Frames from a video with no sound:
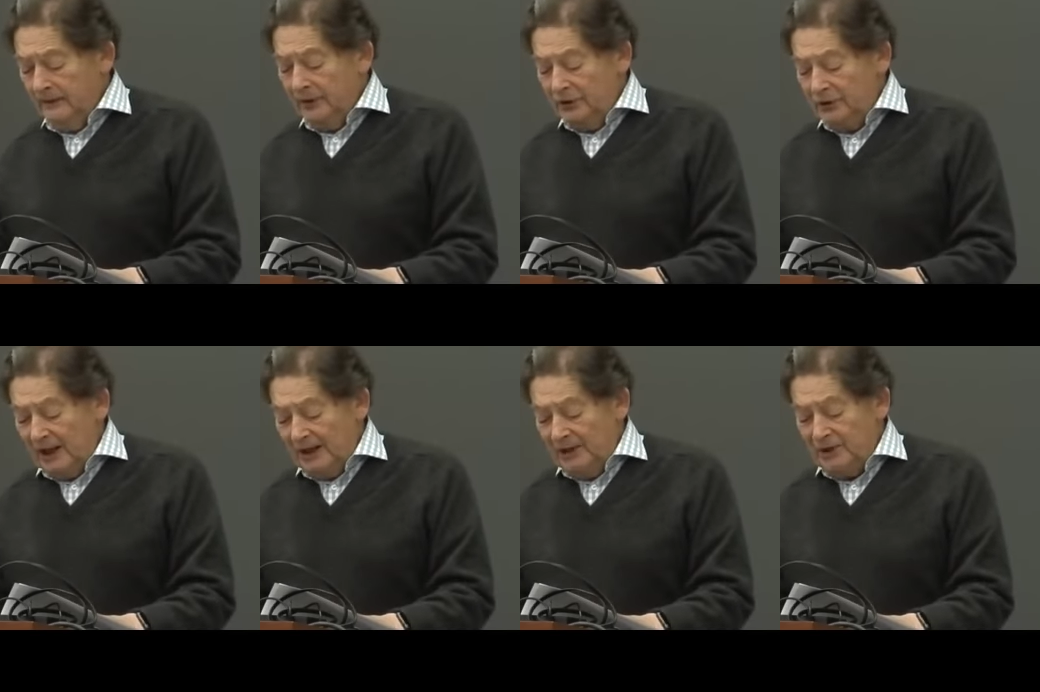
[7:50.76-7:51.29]
the
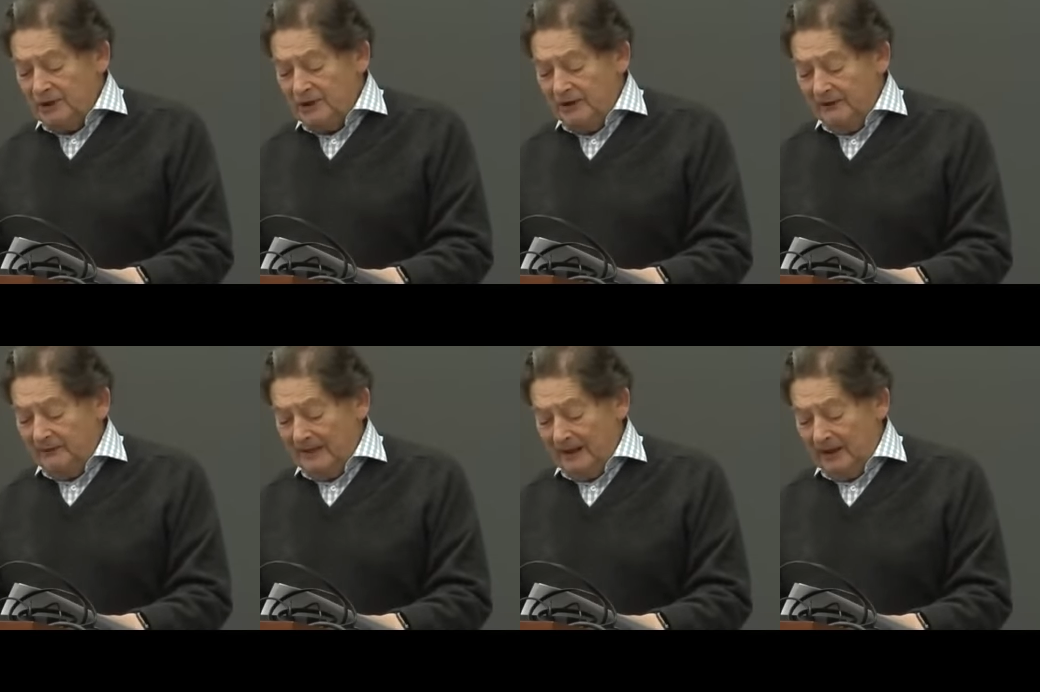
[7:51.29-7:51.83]
tragedy
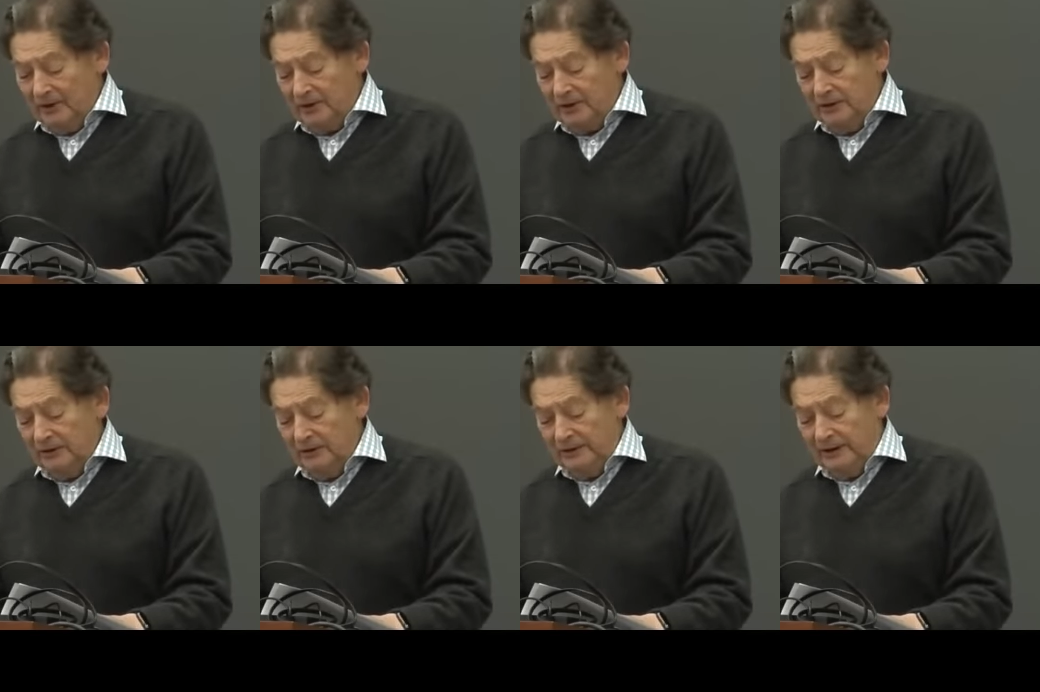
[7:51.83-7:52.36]
of
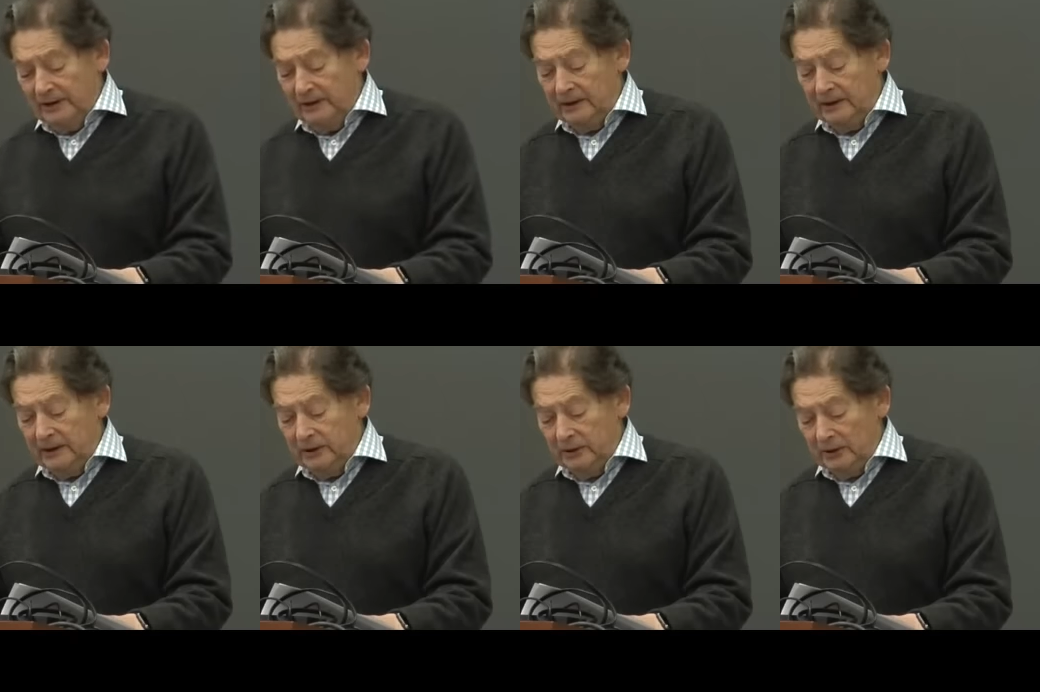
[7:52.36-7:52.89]
monetary
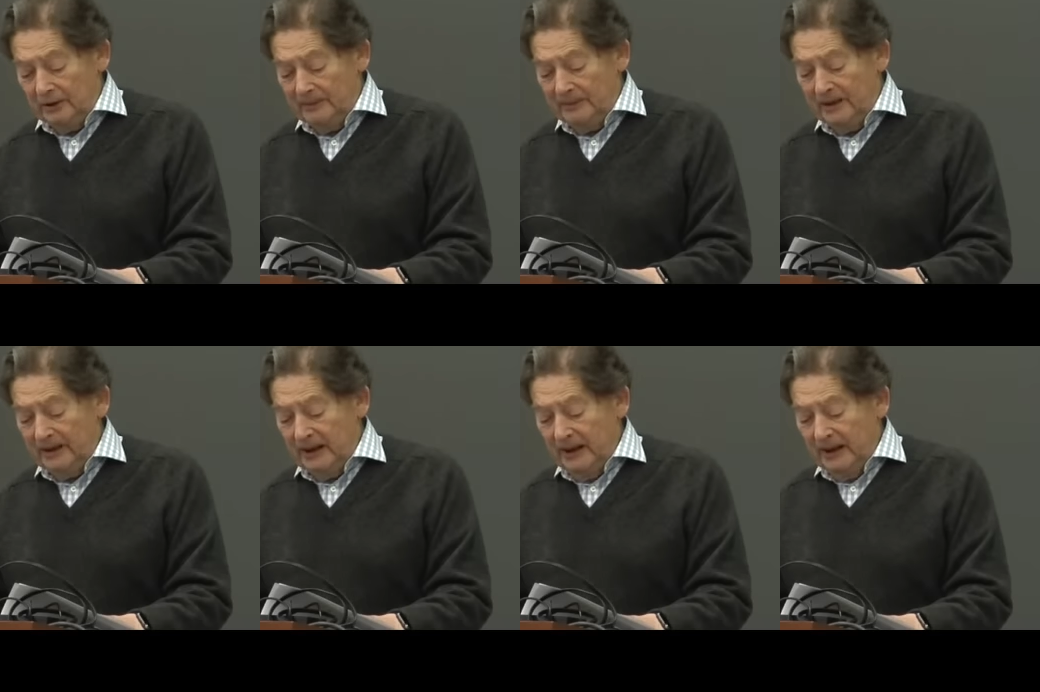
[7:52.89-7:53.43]
union in Europe
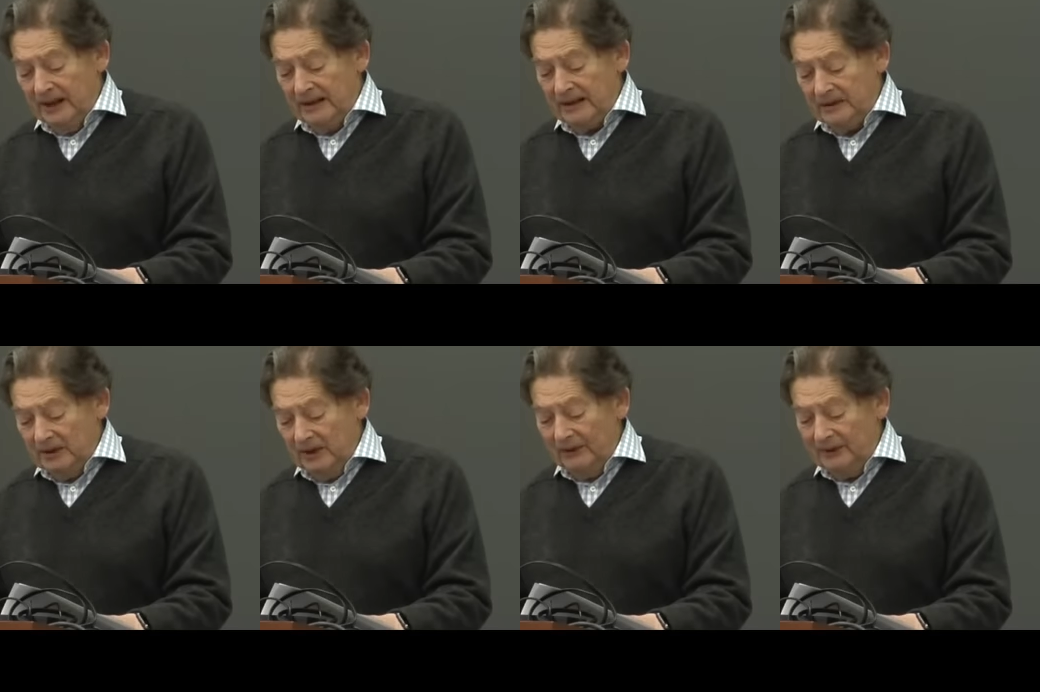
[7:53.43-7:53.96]

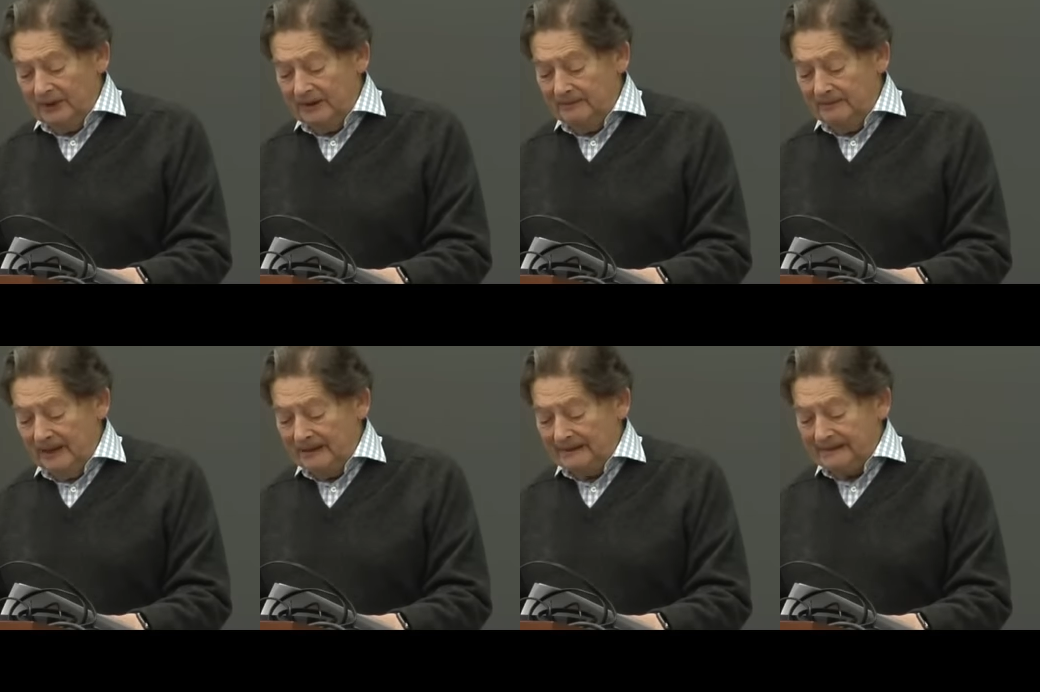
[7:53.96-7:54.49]
is not that
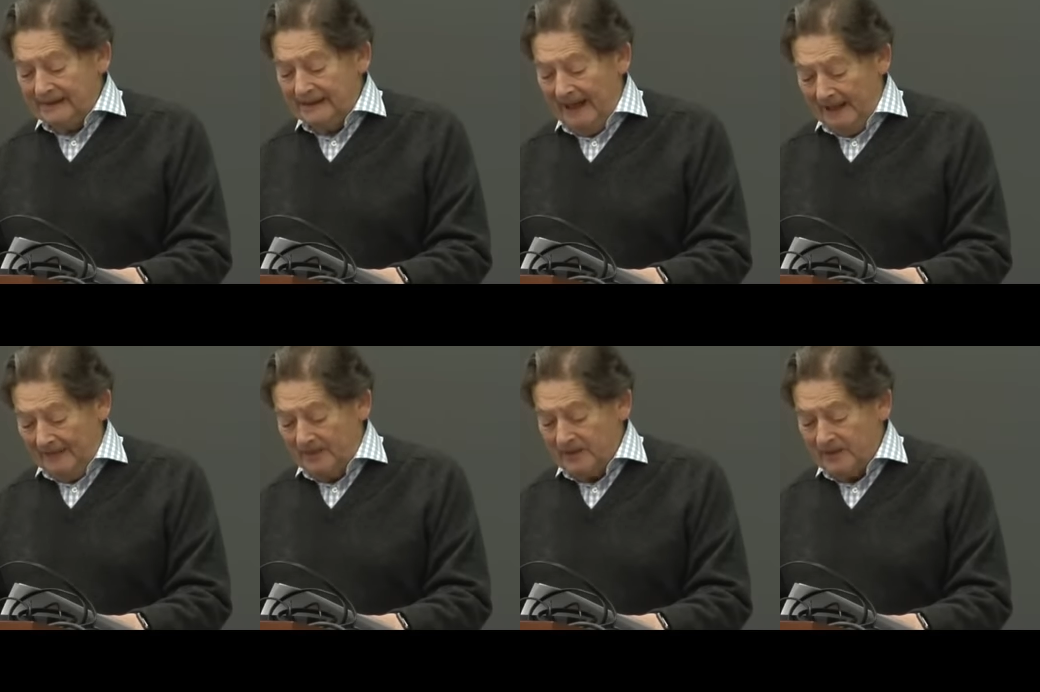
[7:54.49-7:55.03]
it might
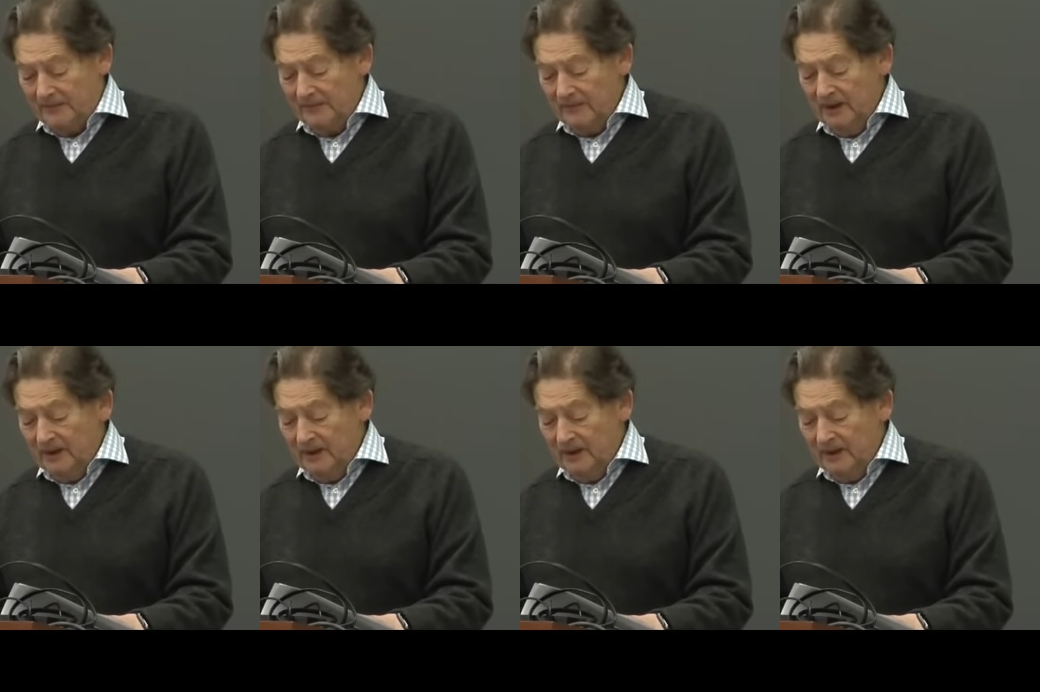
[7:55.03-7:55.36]
collapse,